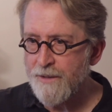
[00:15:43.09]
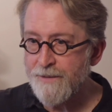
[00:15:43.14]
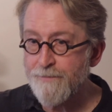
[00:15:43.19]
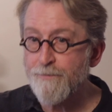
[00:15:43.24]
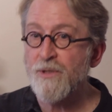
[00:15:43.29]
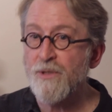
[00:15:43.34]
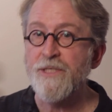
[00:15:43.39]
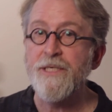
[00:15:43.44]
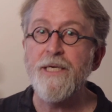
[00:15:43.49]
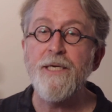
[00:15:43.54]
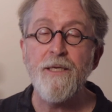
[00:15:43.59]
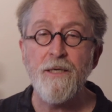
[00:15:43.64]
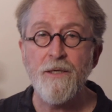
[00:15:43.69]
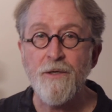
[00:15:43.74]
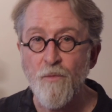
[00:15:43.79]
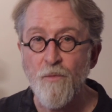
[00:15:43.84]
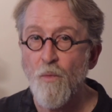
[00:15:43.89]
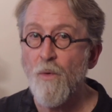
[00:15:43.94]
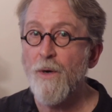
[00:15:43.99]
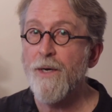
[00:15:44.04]
in particular
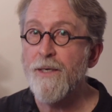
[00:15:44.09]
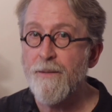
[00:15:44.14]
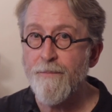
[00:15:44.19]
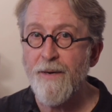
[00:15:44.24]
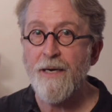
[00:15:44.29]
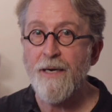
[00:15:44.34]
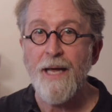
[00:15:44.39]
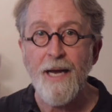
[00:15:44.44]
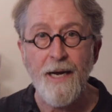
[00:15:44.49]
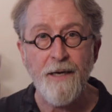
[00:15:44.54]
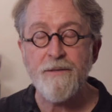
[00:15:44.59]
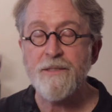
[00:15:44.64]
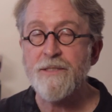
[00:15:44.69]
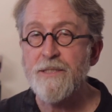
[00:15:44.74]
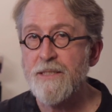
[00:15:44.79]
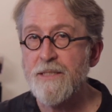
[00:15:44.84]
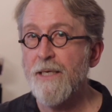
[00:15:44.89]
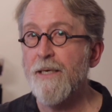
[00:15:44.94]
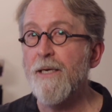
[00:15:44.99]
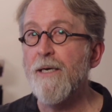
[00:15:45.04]
one about how to
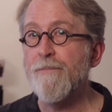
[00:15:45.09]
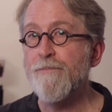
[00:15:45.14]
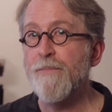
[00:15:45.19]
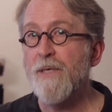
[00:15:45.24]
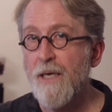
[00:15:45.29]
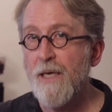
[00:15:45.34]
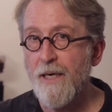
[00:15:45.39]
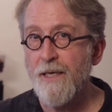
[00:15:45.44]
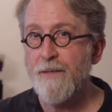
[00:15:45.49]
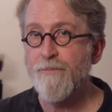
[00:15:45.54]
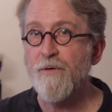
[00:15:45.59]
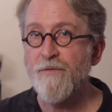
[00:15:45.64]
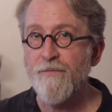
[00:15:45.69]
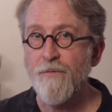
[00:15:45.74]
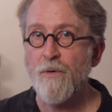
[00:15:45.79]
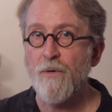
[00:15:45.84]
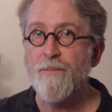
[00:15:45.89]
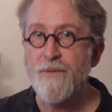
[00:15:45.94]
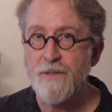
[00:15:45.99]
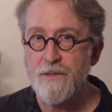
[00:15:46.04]
set up a
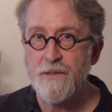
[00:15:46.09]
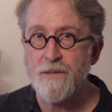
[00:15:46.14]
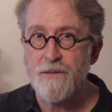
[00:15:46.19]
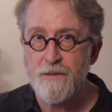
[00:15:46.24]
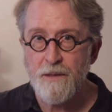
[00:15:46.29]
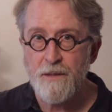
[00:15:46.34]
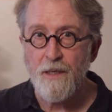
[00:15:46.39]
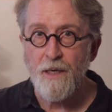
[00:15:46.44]
high-performance,